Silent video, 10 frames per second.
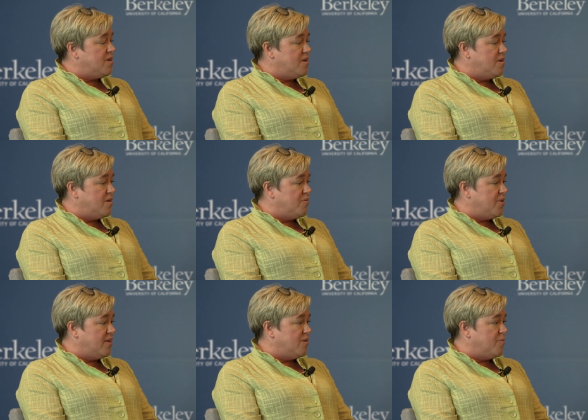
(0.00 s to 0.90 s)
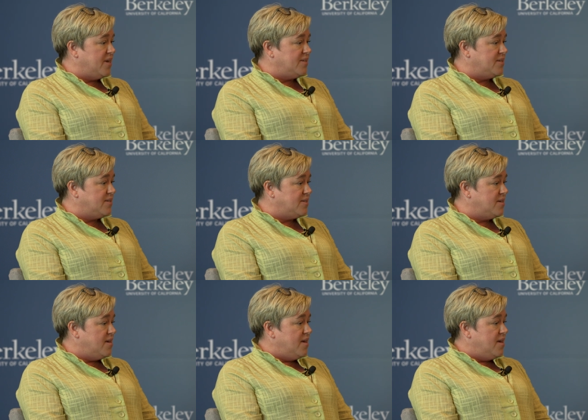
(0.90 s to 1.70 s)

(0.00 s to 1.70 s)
uh, on a regular basis.